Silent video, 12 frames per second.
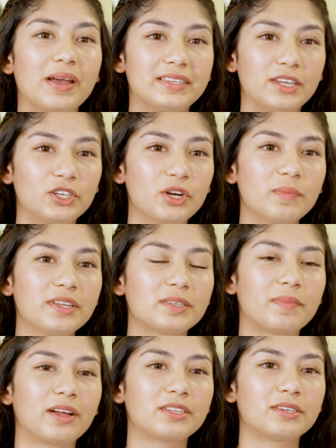My teacher, Miss
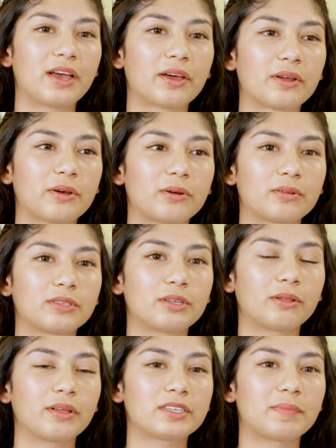Maldonado,
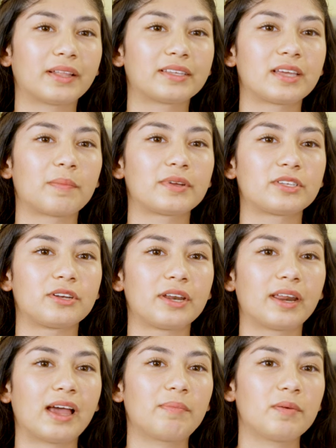told us about this
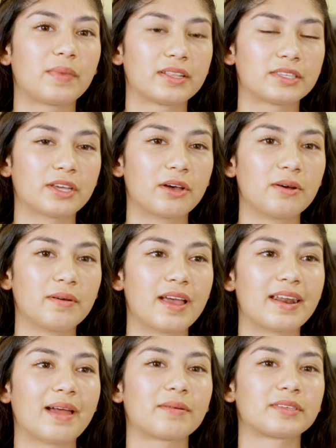opportunity a couple months ago,
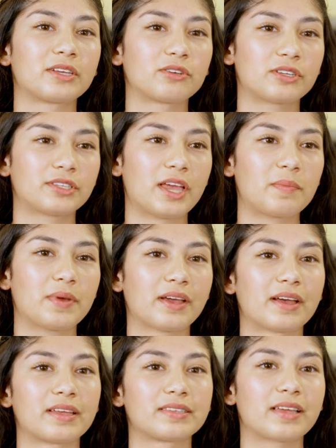and I was interested
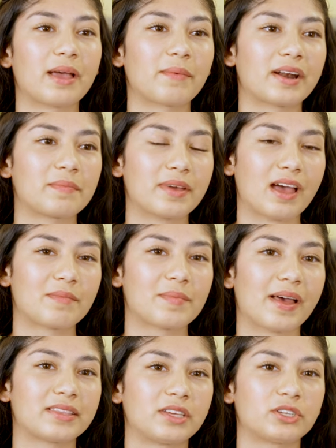because I want to become a
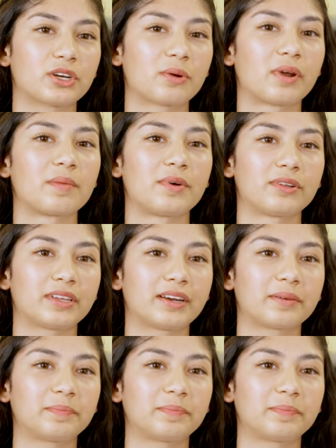math teacher when I'm older.